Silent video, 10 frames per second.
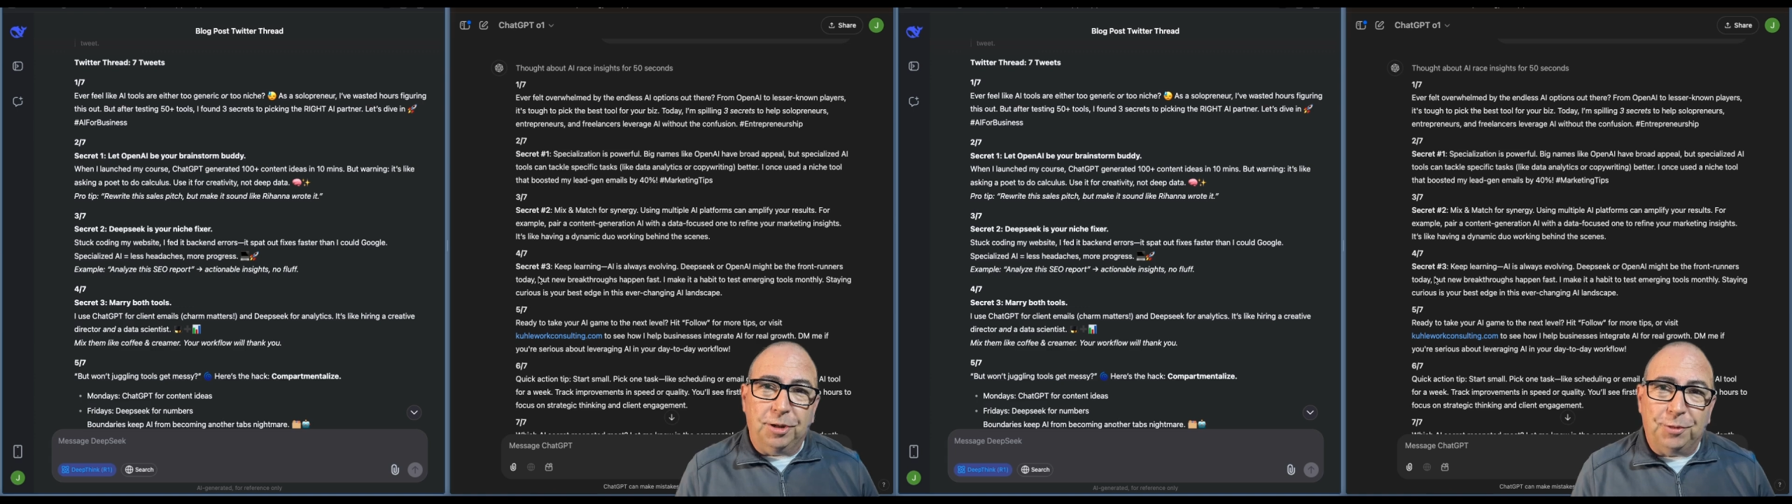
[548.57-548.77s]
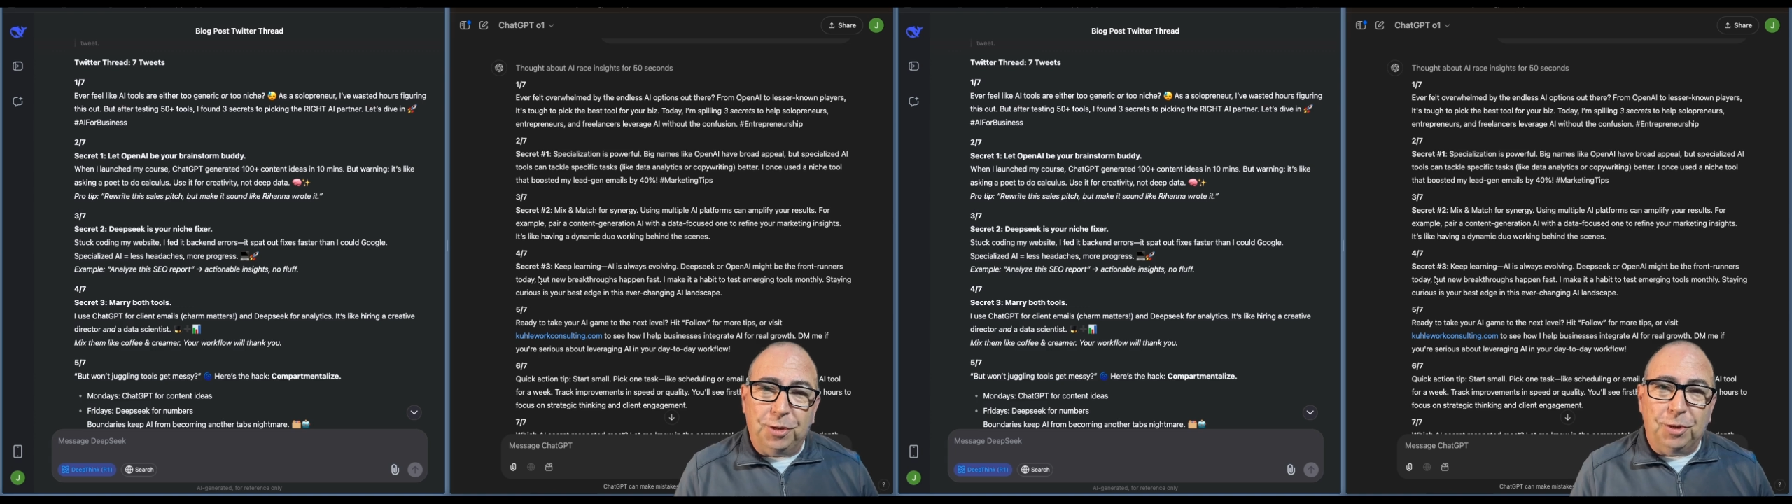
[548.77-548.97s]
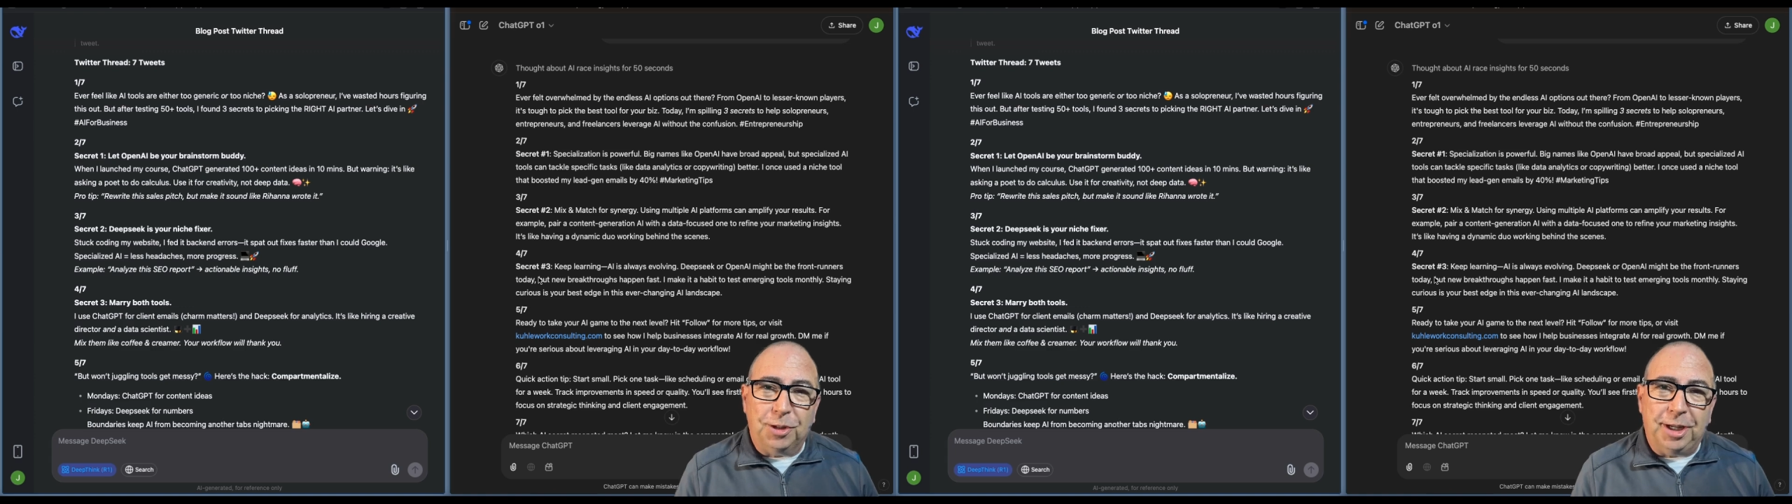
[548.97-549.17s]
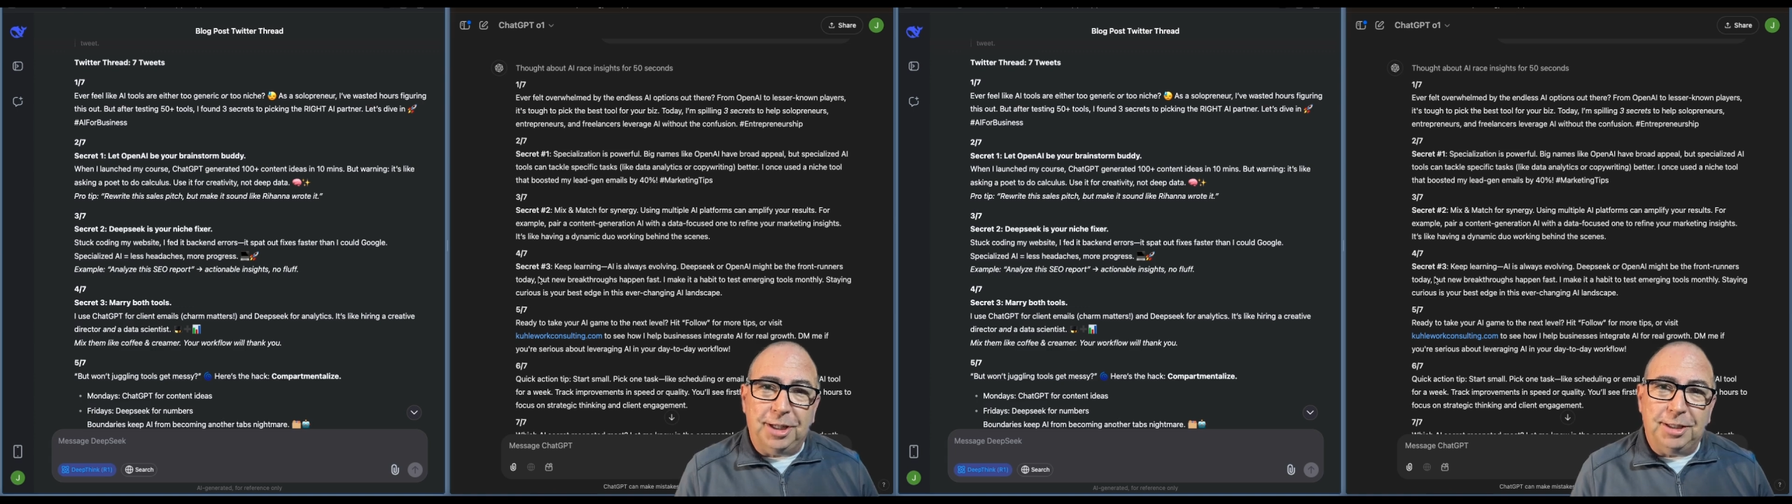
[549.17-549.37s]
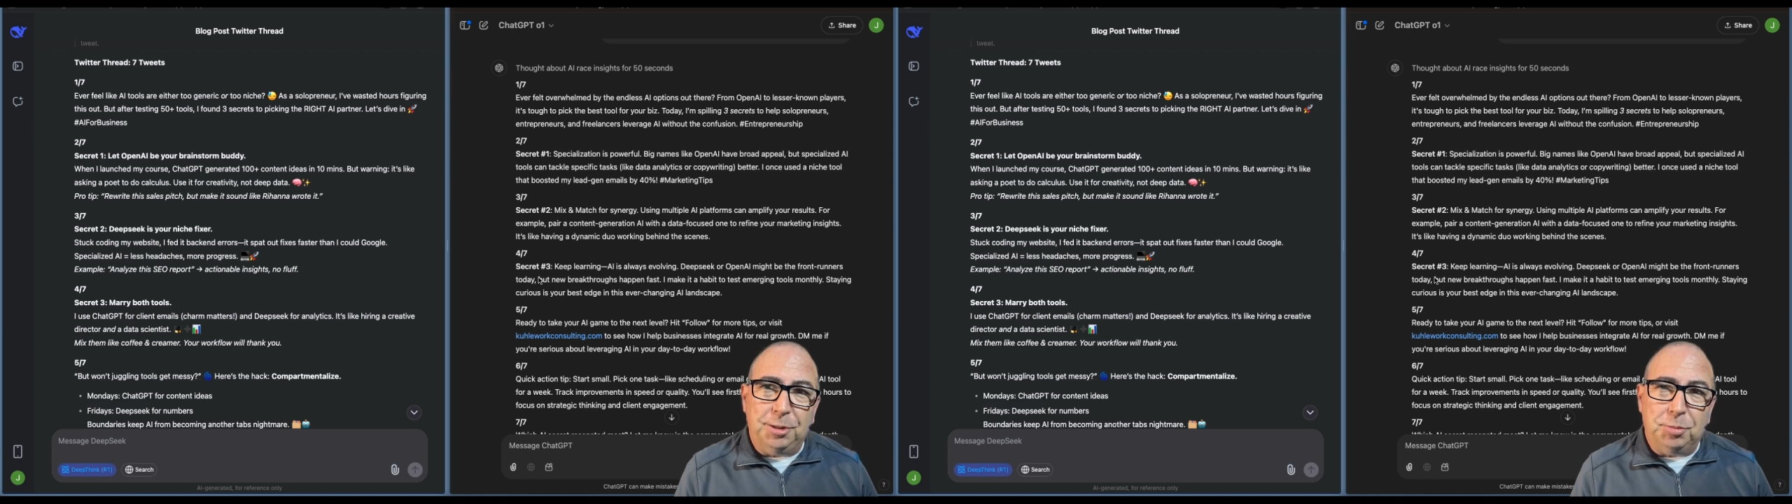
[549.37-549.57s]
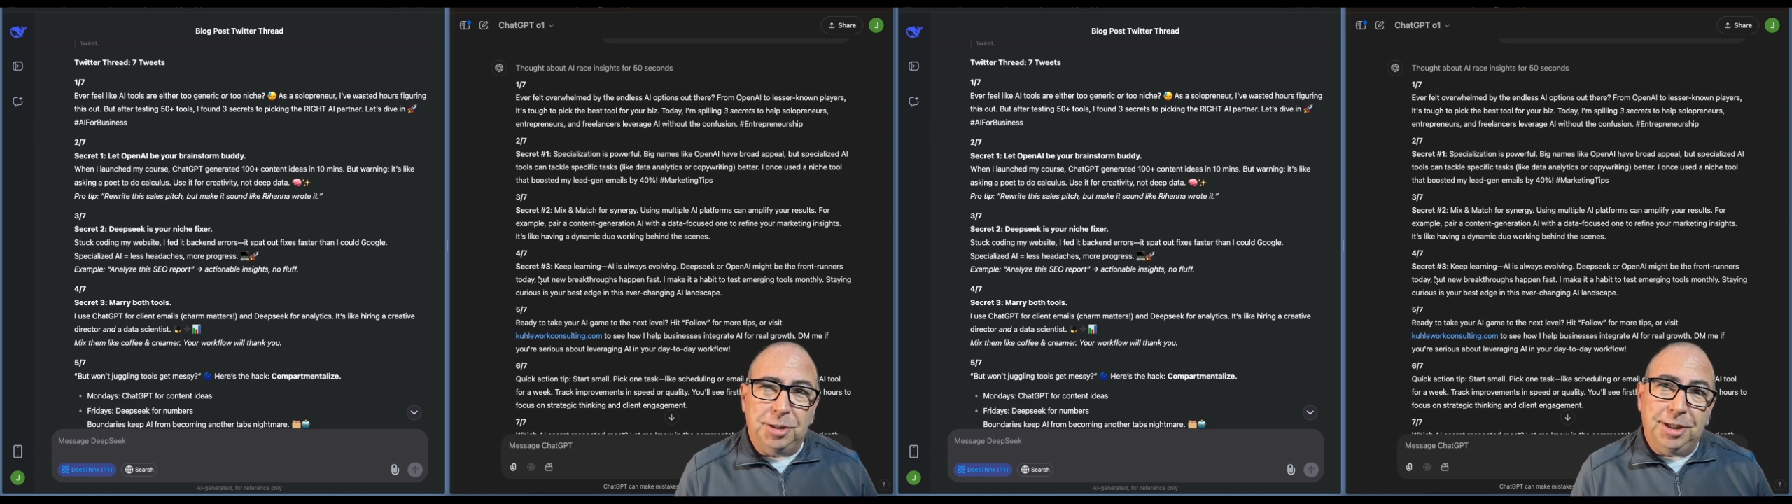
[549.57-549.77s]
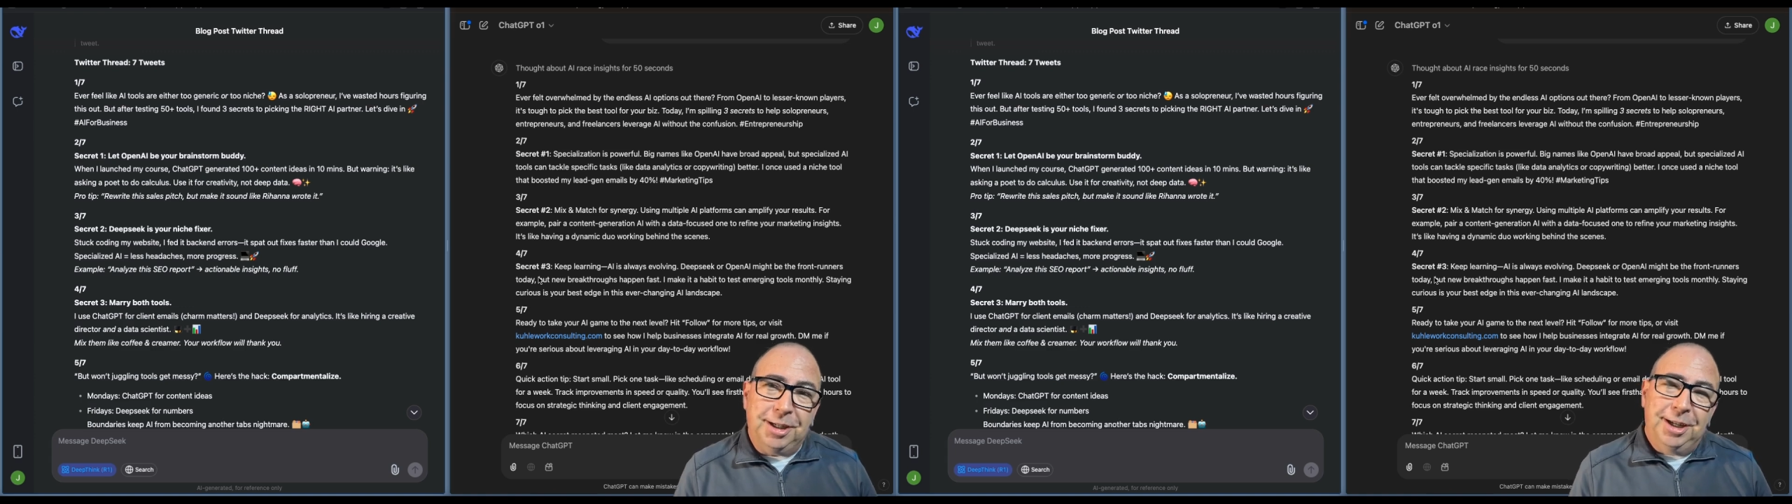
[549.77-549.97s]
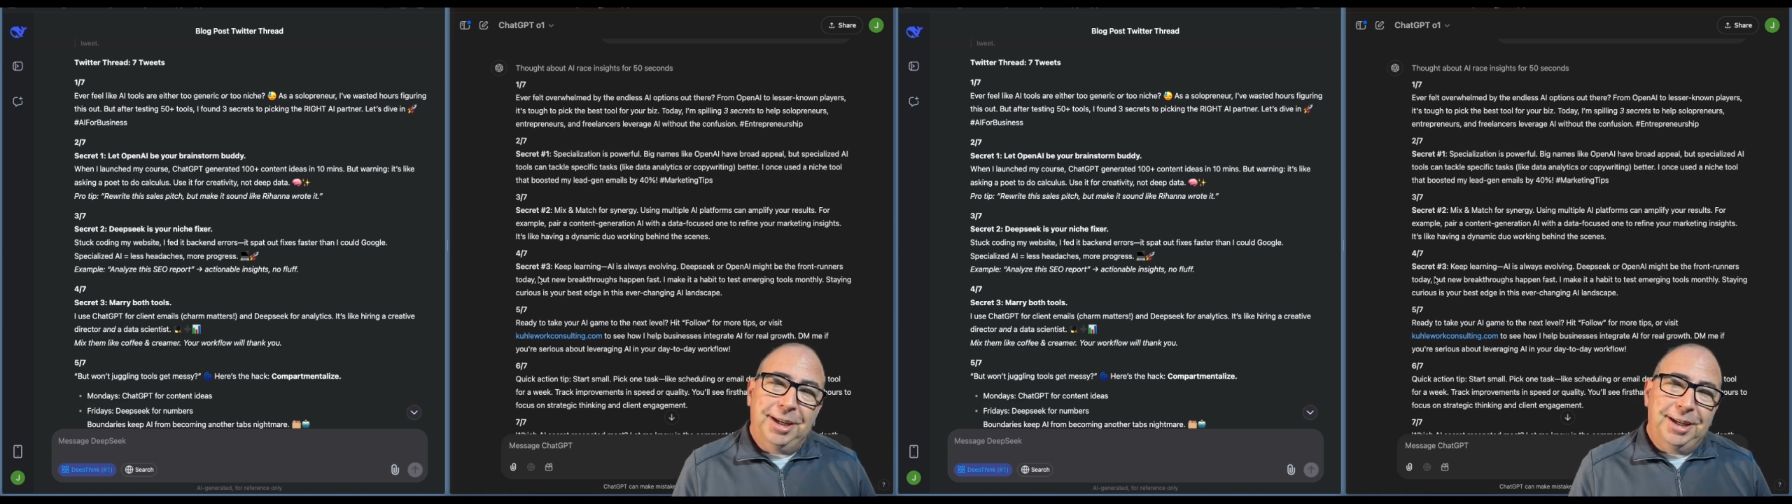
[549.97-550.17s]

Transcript: if you look at DeepSeek,